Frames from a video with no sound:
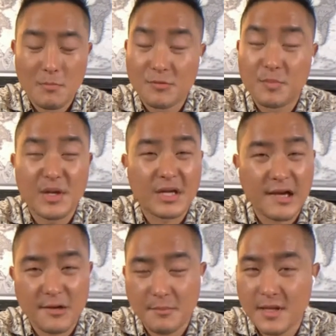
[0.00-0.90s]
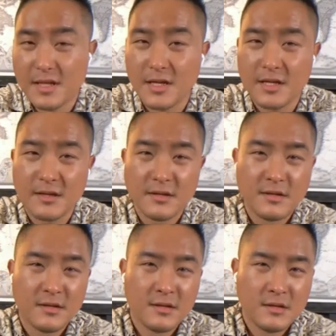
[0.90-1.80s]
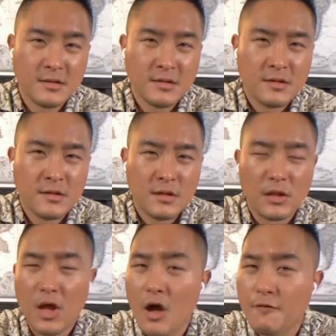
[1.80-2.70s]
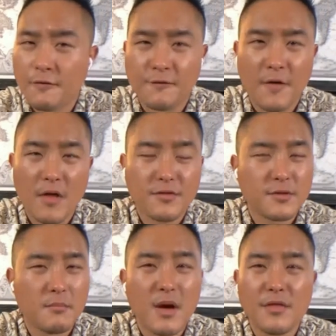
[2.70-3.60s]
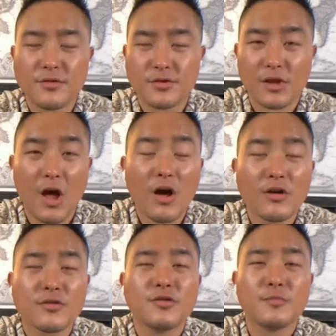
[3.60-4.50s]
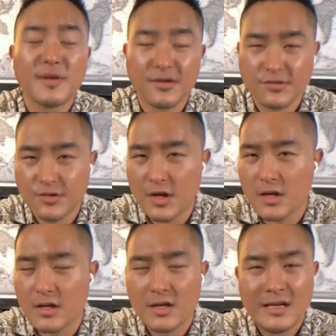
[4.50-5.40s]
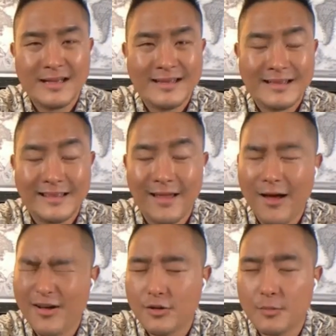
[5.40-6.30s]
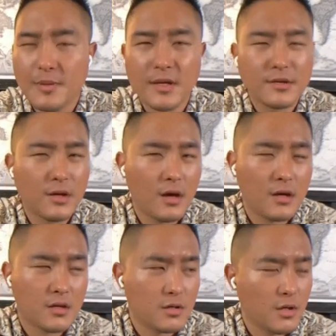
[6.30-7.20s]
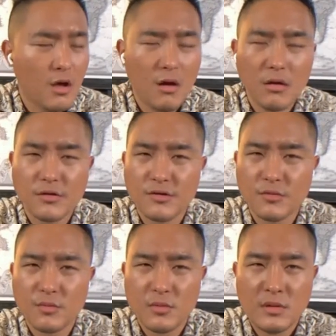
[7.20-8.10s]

Must be an accountability. Long for fathers and mothers, long to be a son, long to be a daughter, long to.